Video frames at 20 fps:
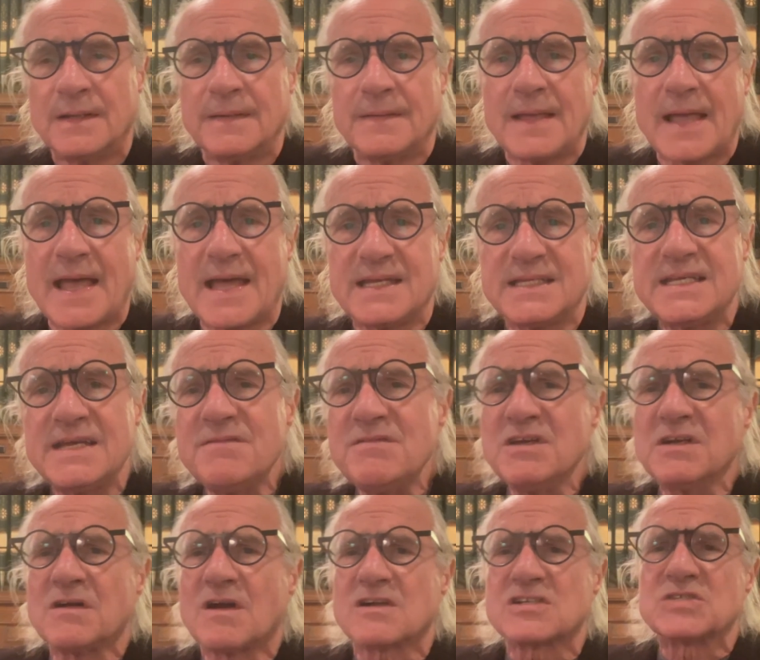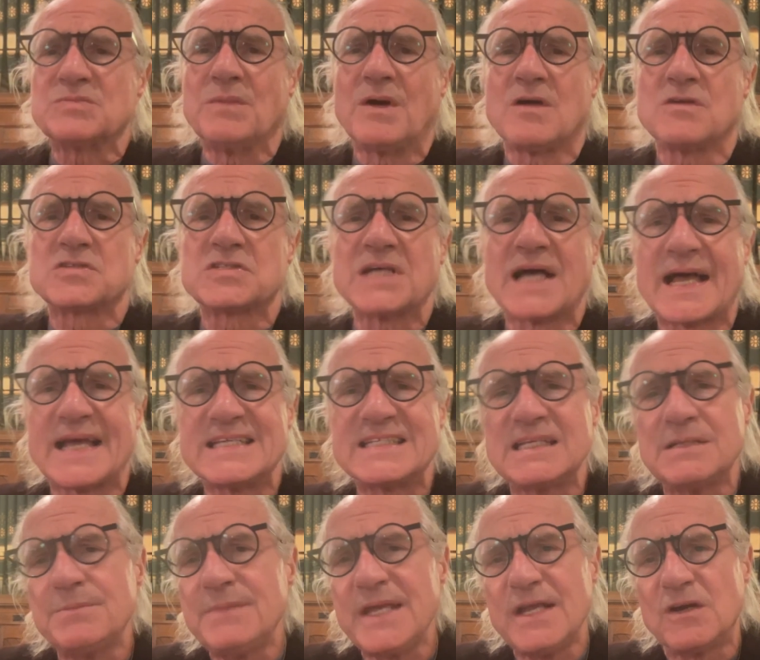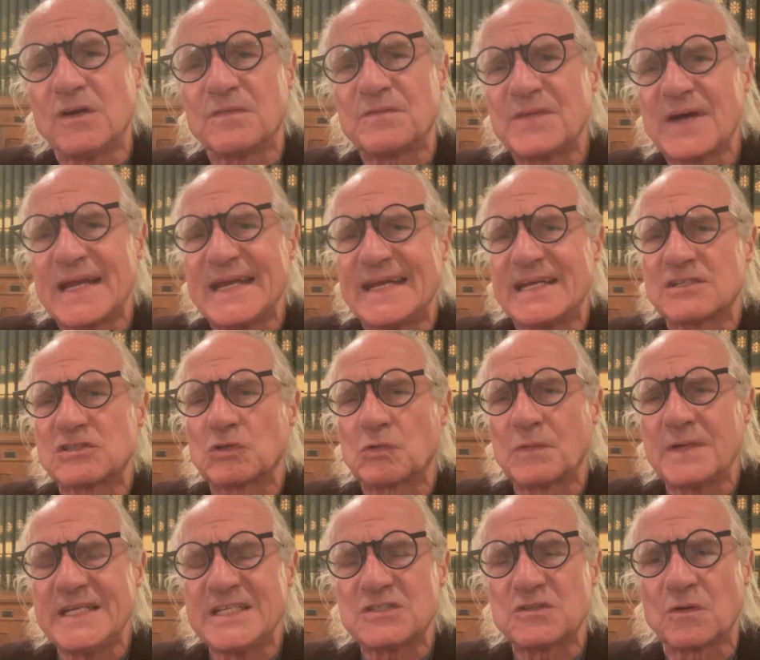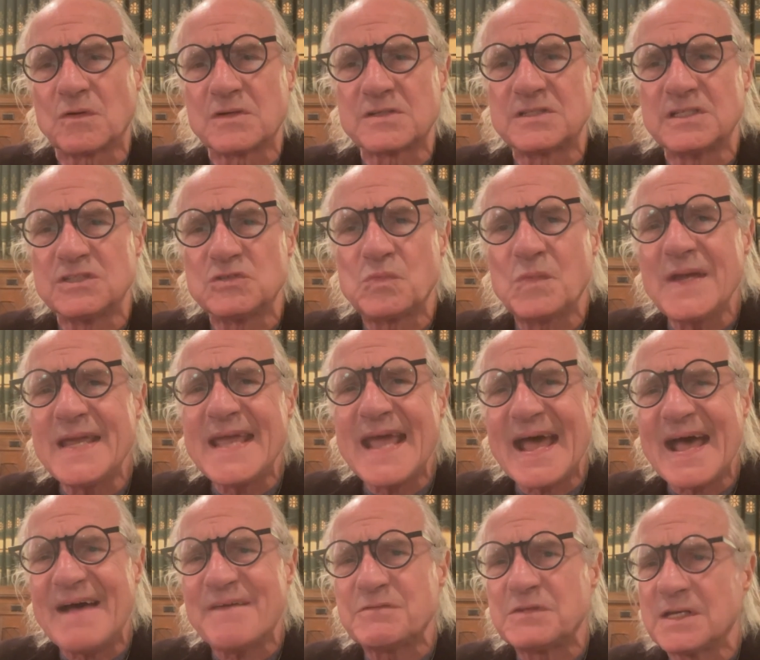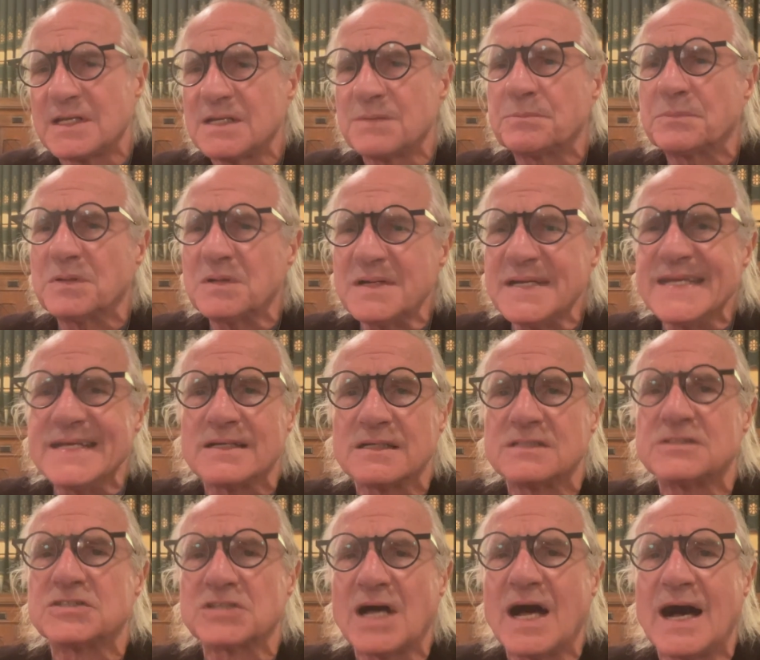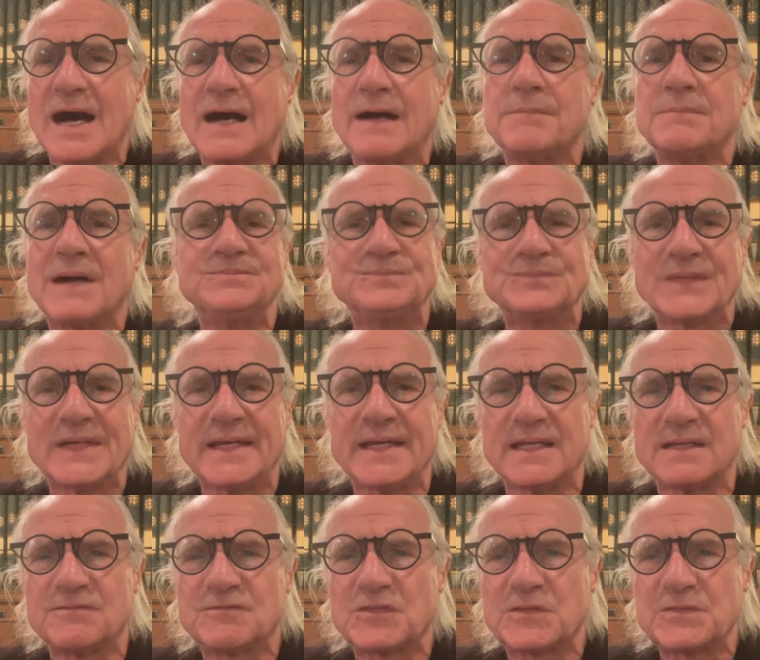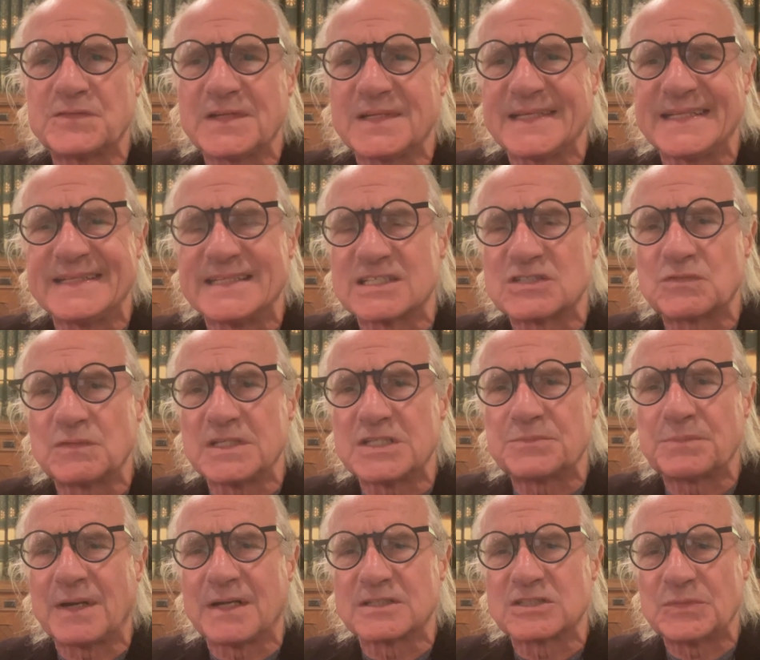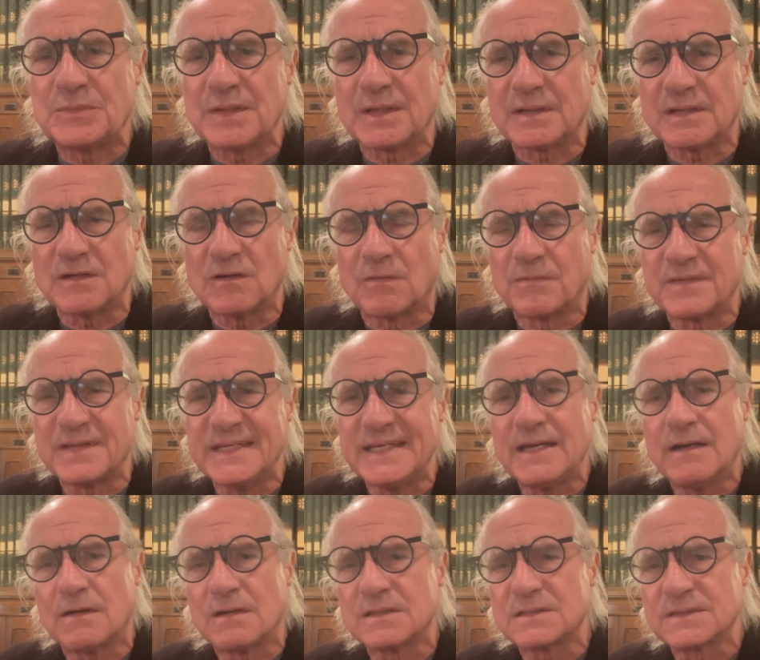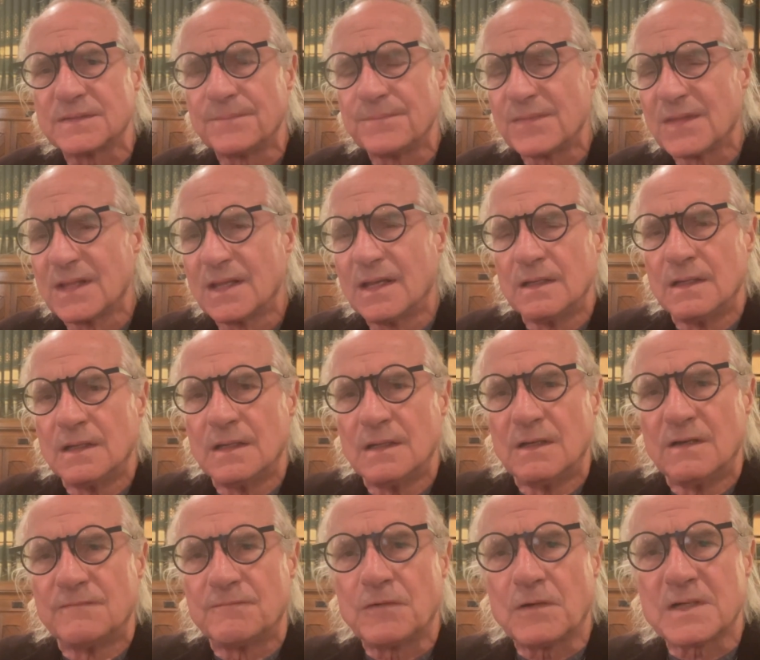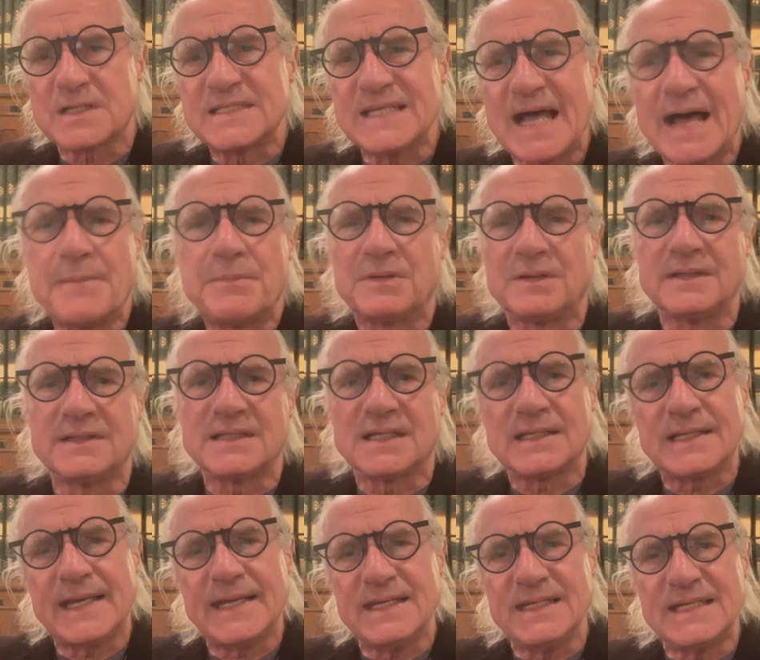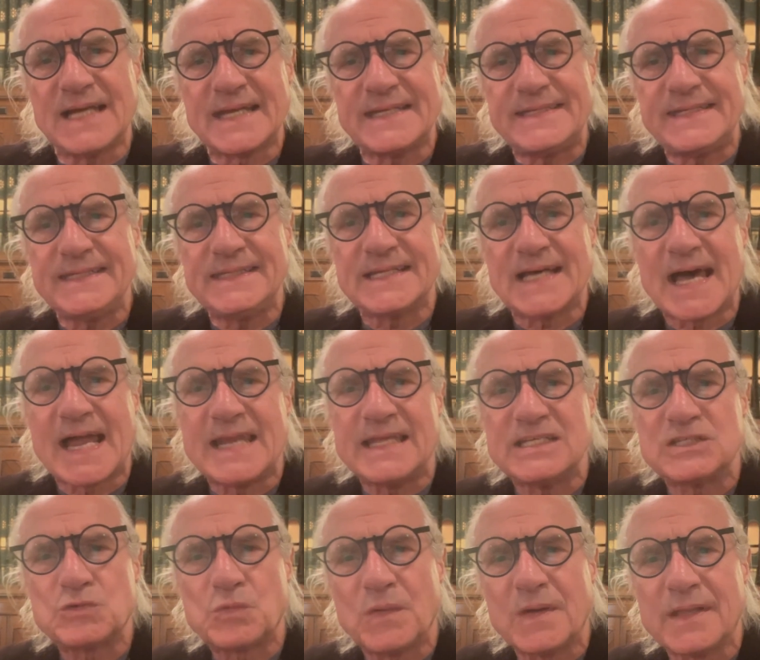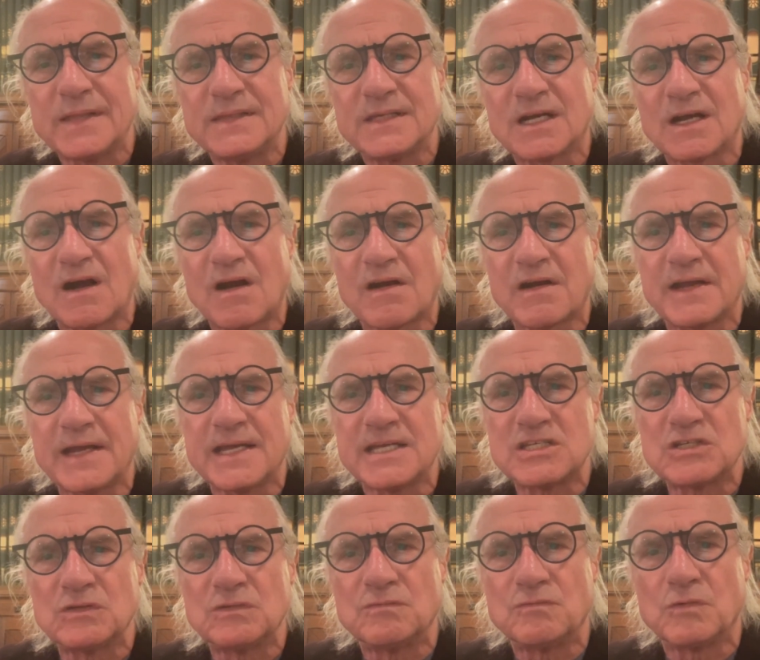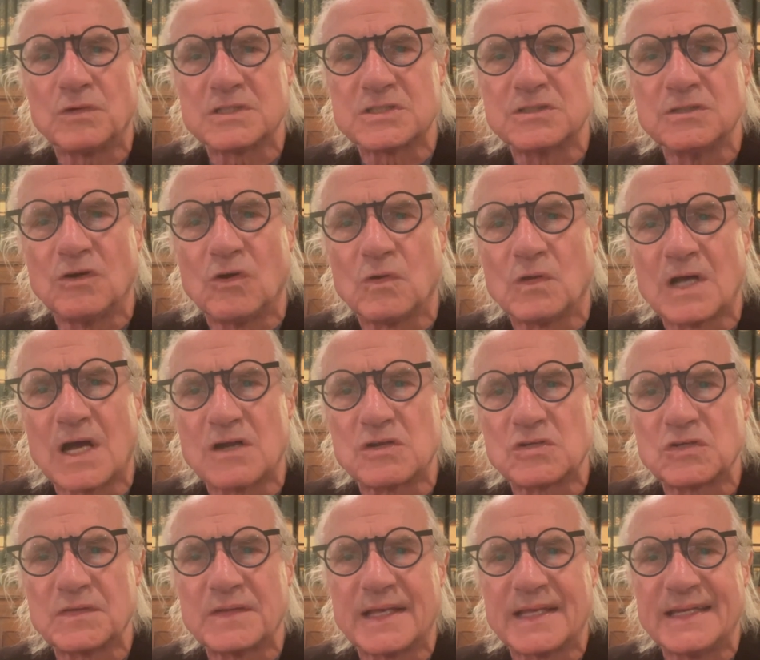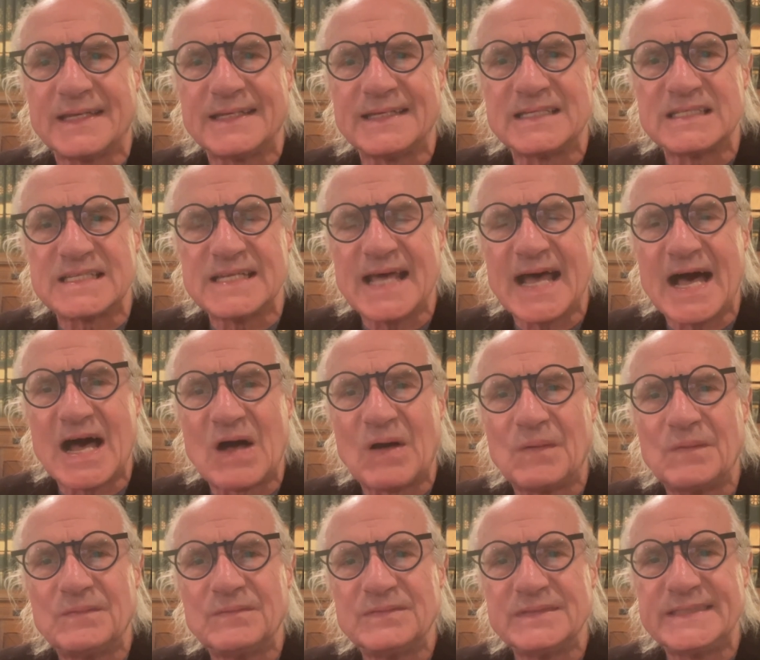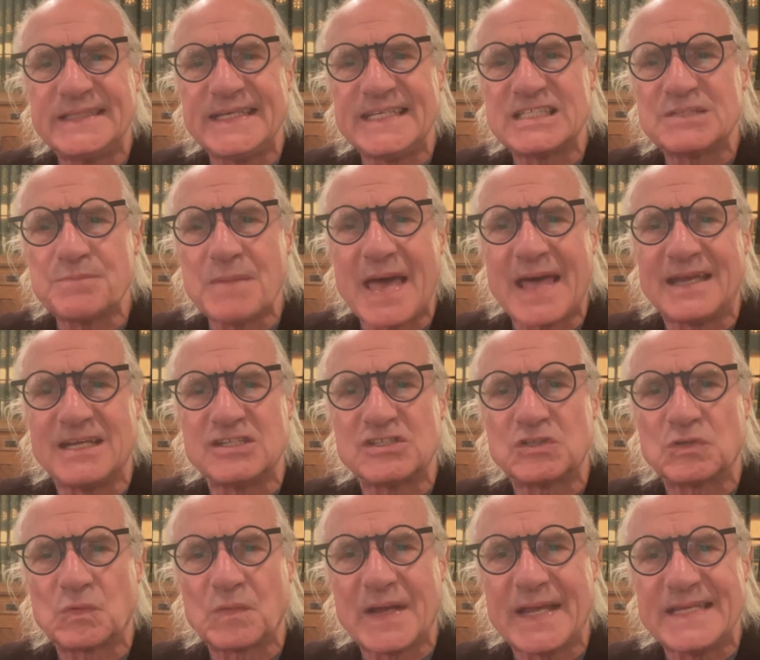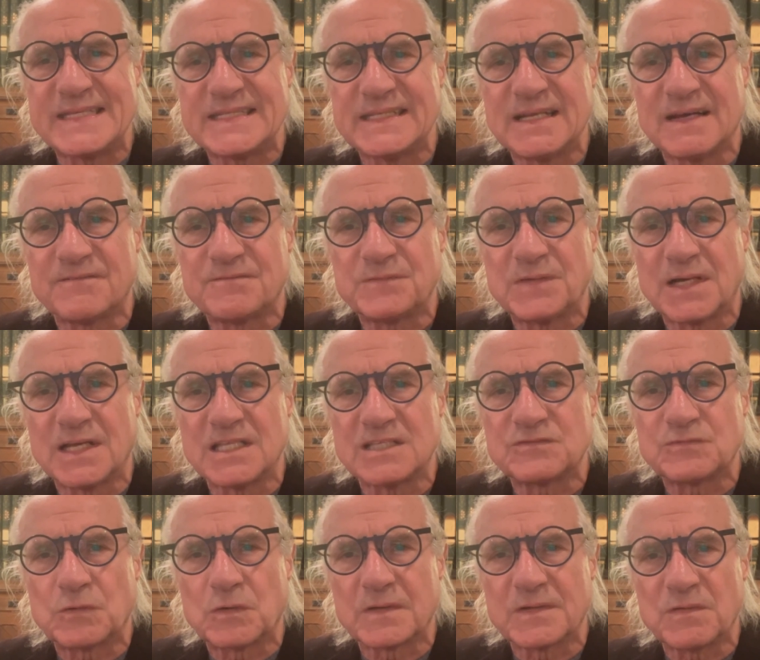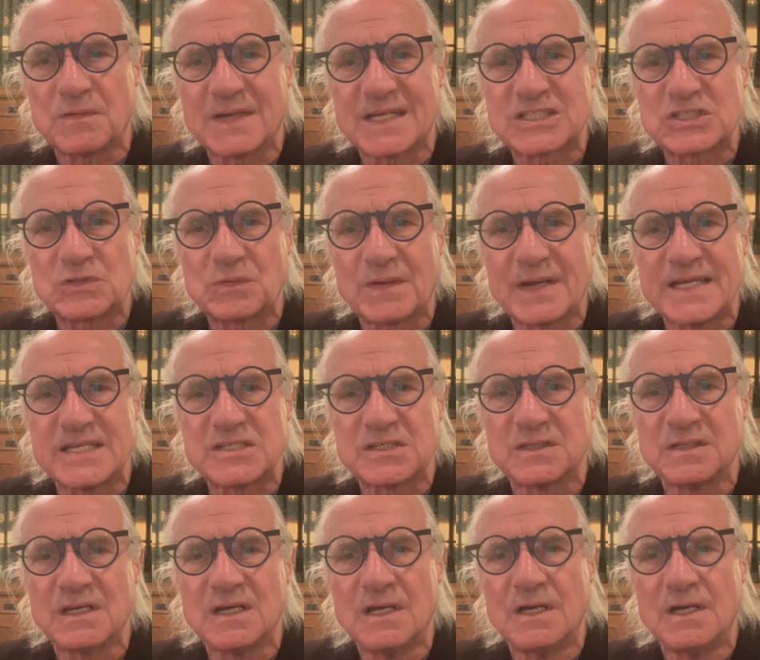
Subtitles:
And given our small size and meager financial resources, we have done a pretty good job in fulfilling this responsibility over the years. For example, in the late 1990s, when the congregation was no larger than it is now, Deets managed to raise enough funds for the restoration